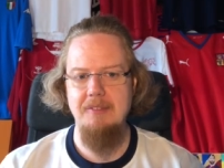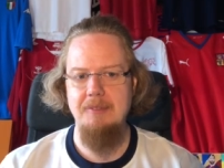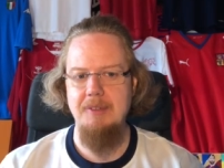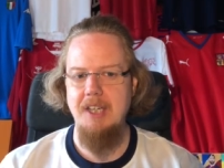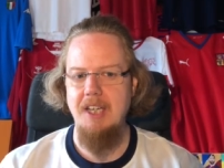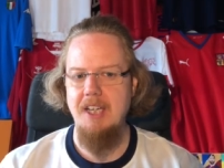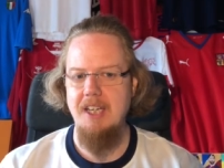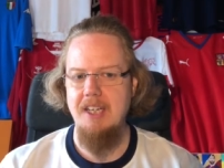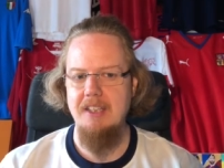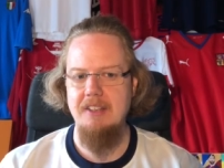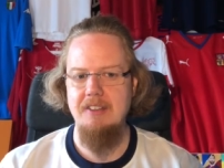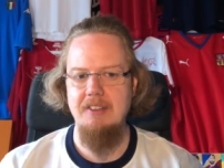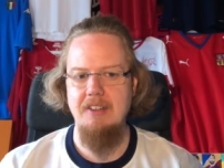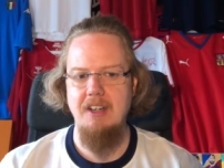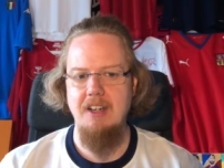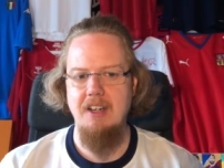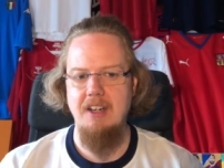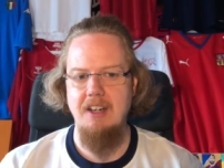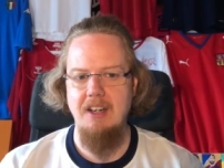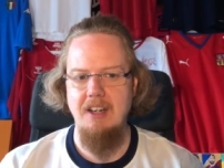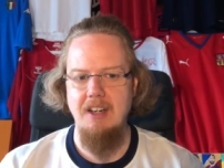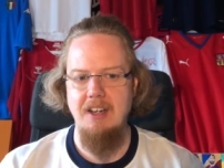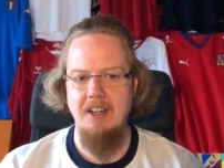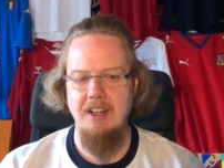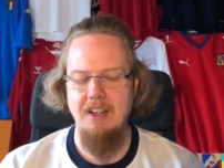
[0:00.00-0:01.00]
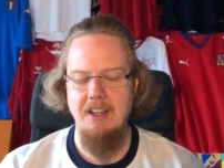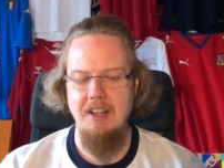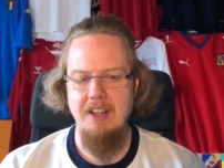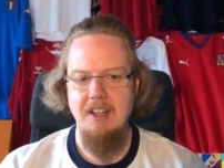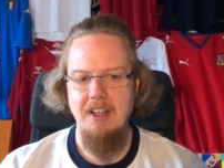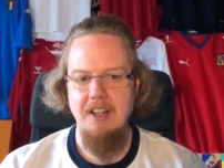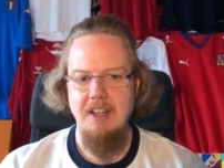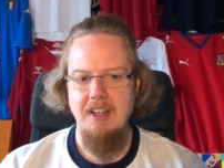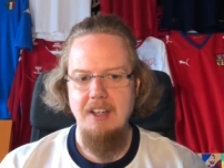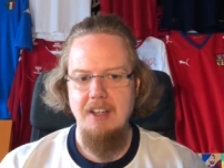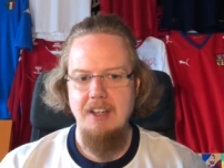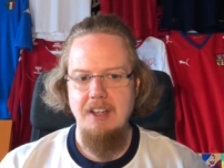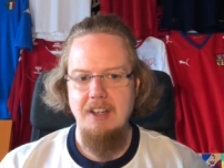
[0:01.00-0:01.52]
We had uh,
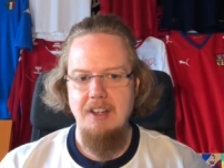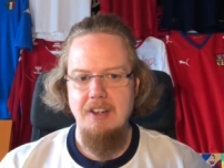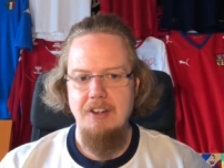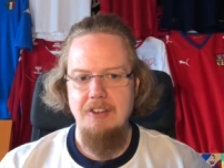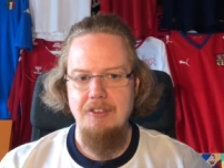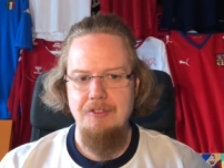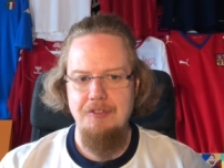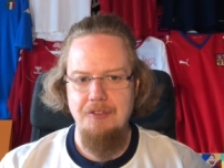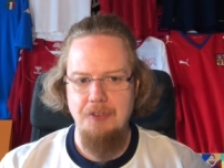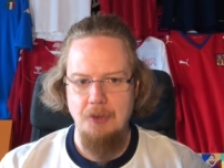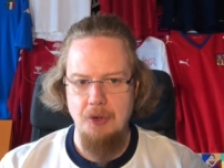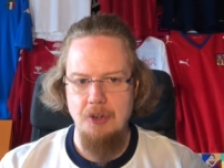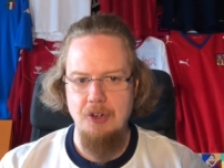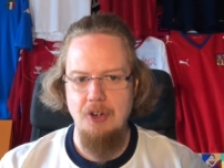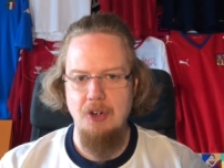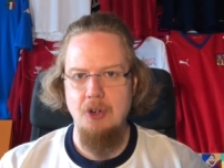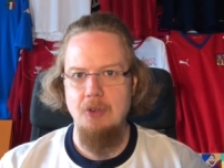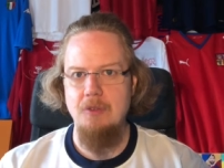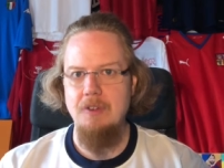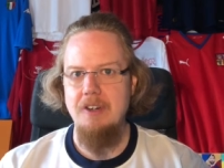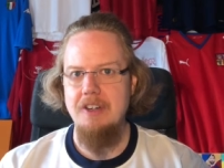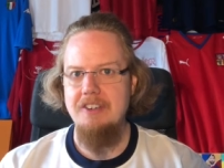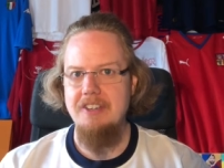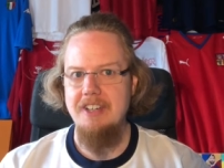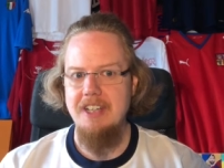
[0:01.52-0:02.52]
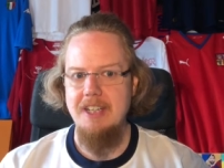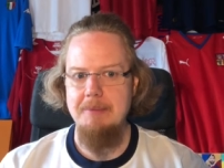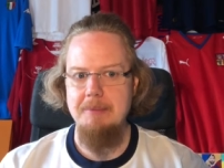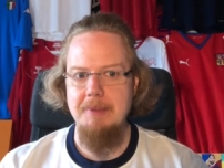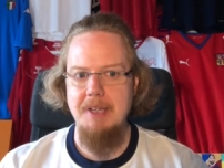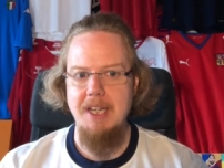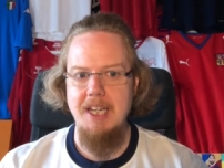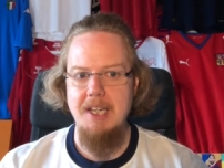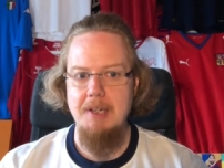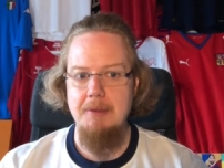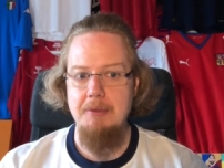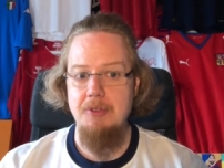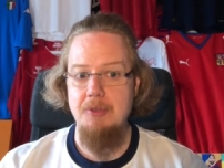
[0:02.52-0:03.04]
four overtime
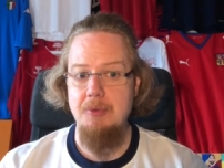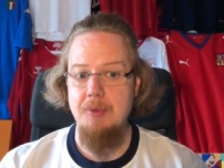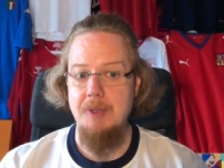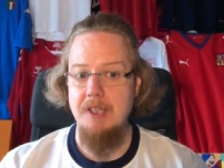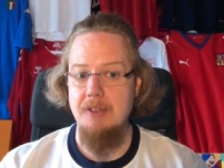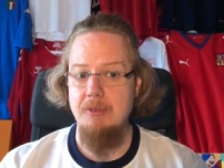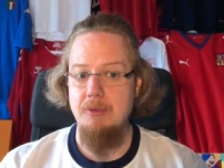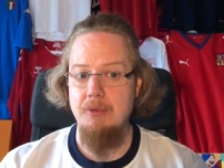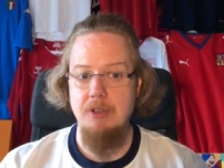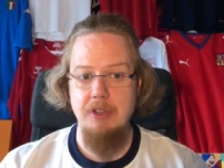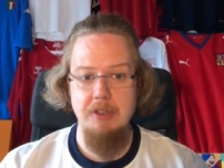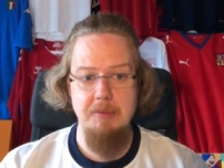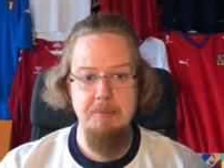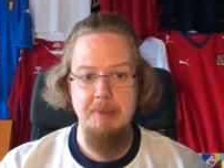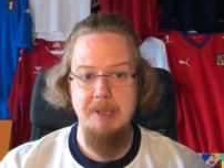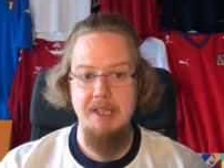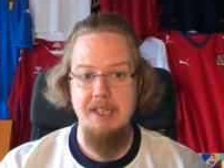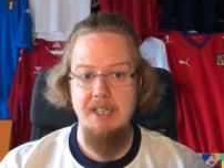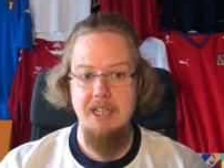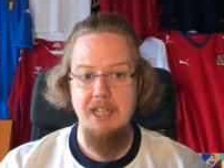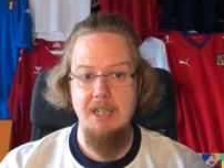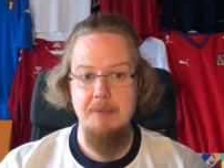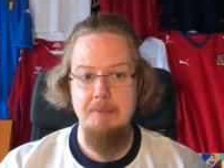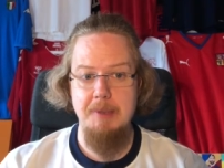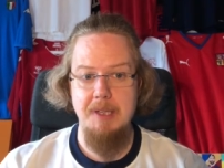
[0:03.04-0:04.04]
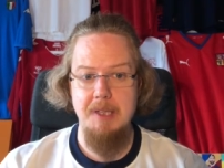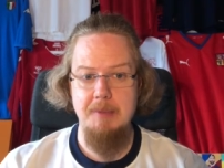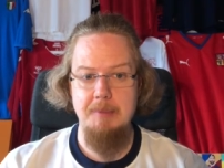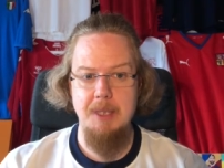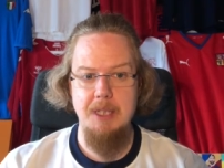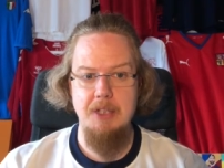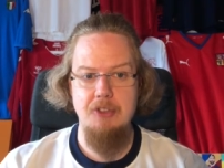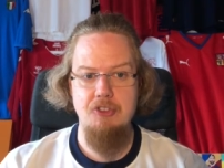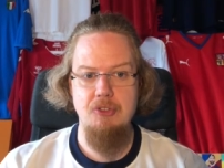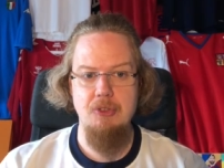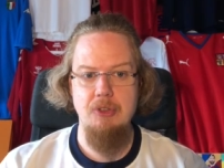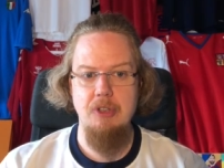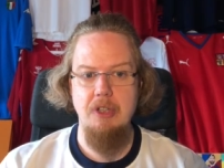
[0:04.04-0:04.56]
games. We had one panel. pen
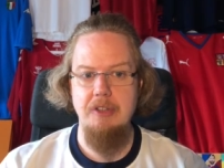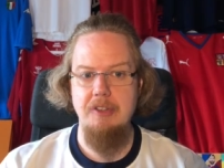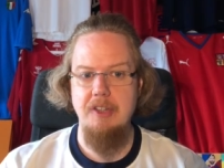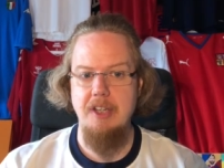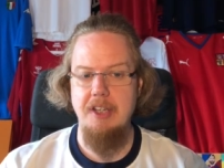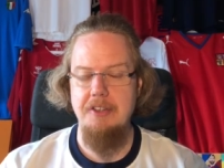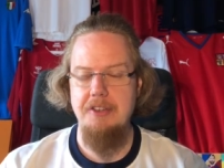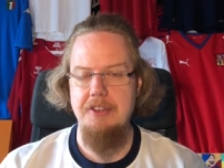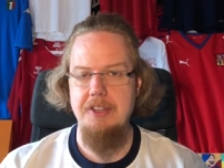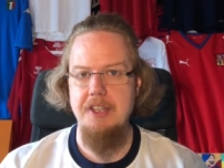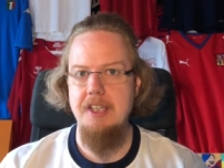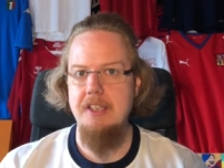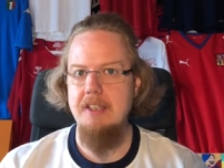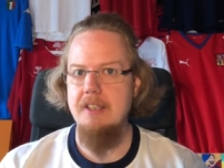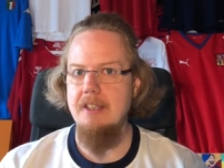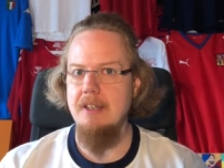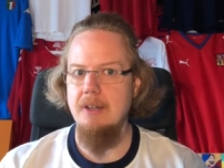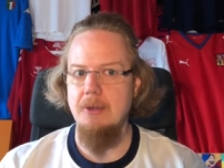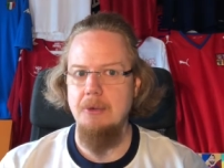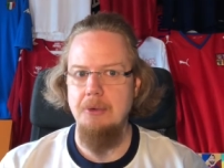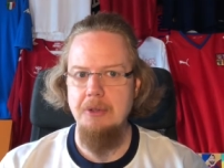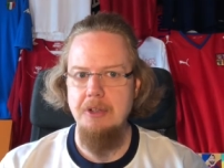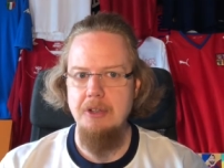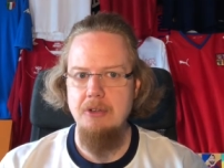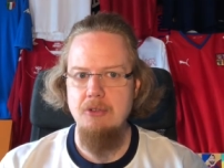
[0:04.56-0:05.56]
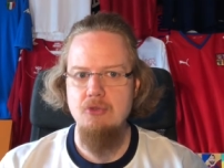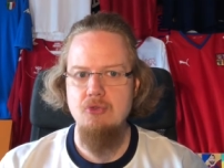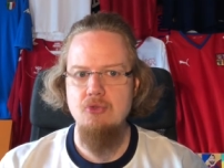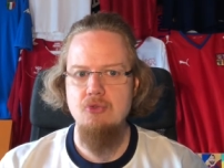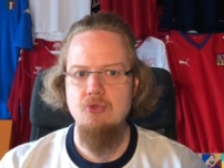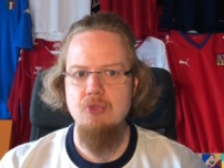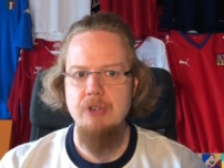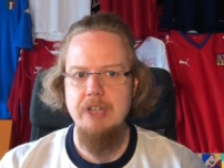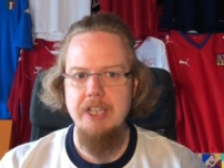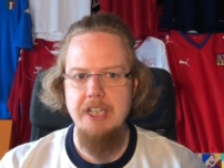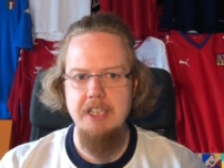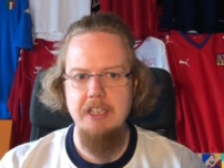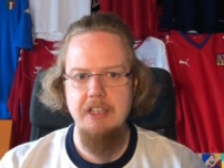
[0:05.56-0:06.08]
shootout. I think the only
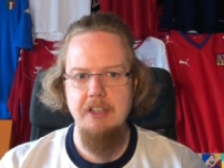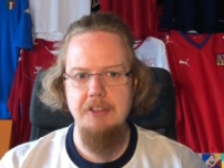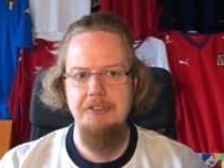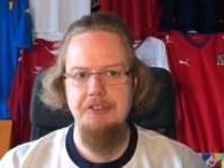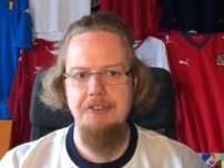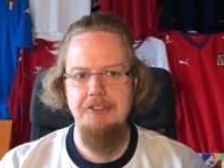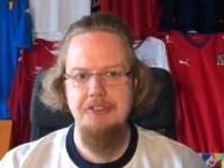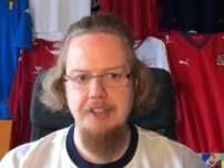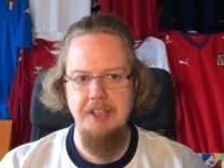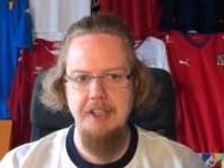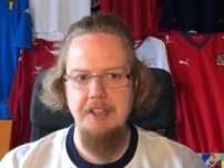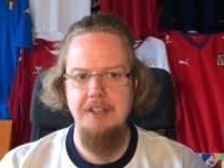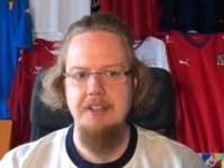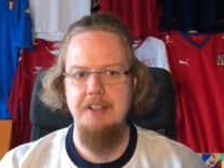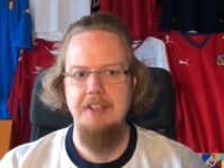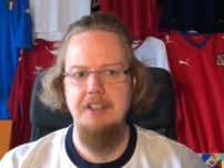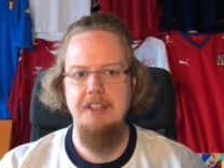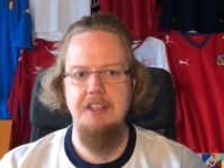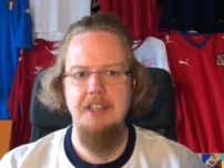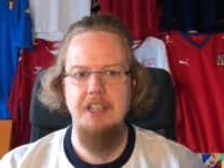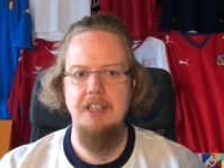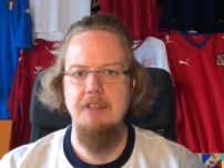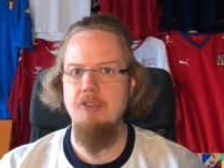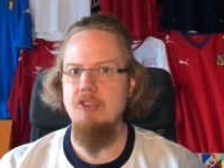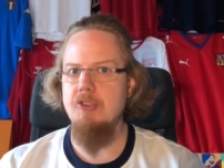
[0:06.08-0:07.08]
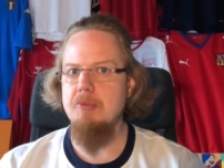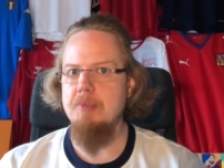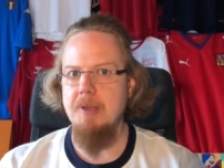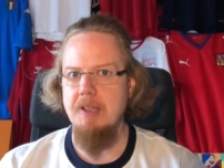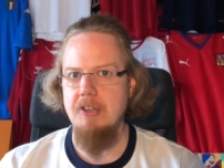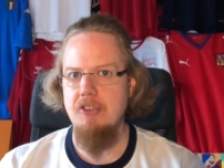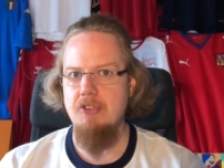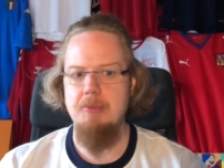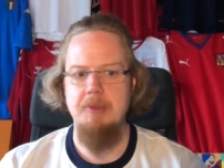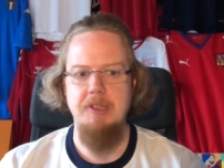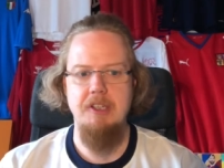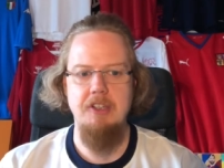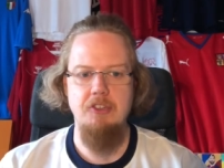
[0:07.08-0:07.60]
real stinker in there was
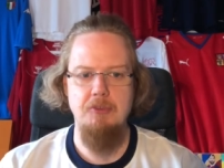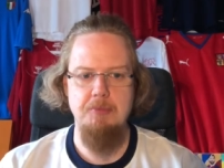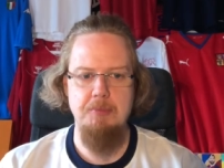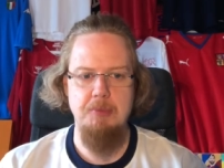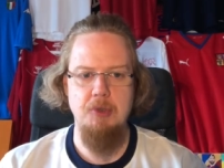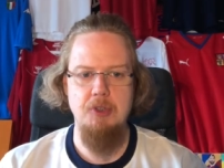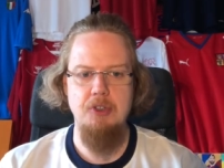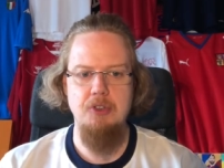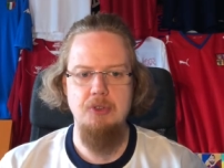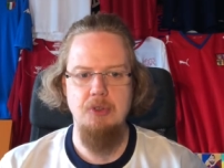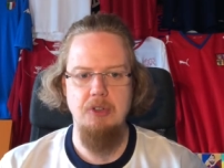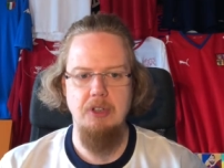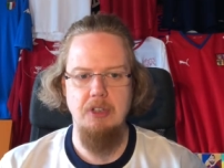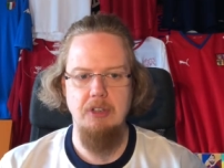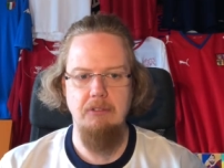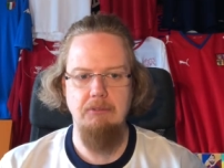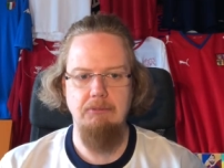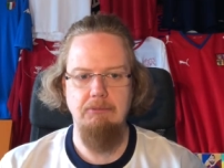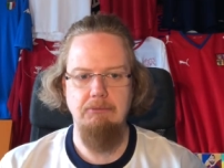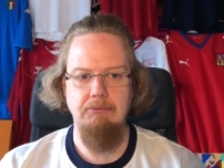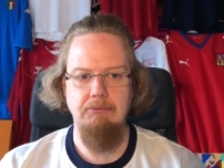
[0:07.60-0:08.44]
Belgium against Portugal.